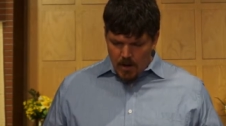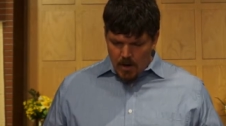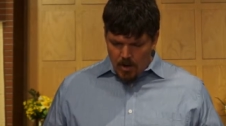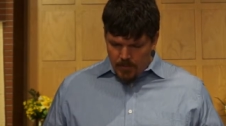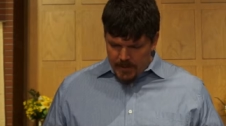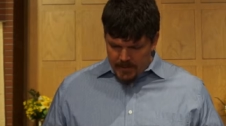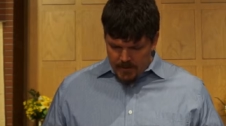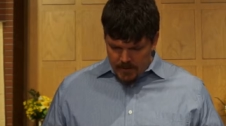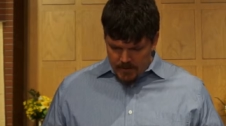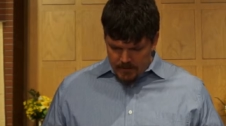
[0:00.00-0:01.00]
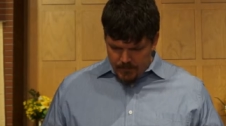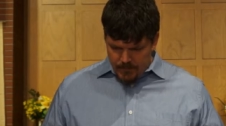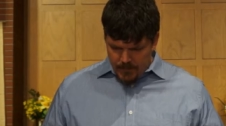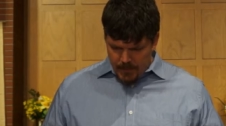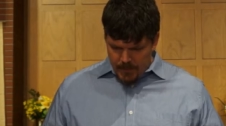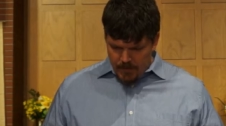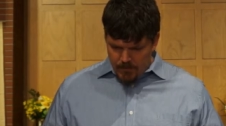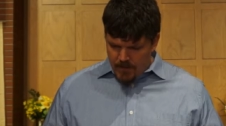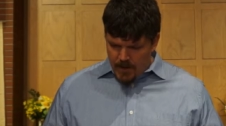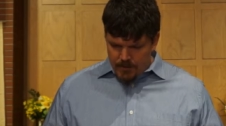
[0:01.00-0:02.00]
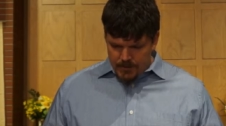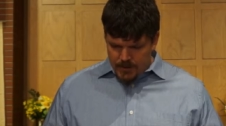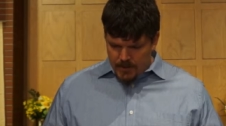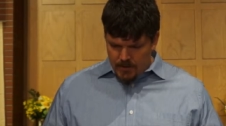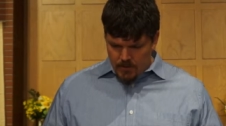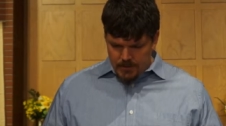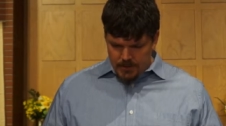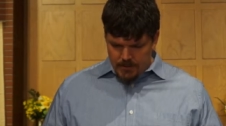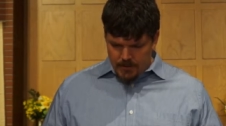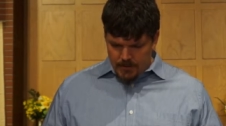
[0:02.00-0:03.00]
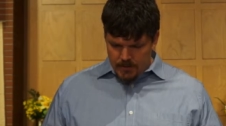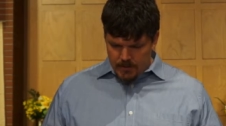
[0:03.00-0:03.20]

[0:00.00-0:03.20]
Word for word: Almighty God, Father, Son, and Holy Spirit,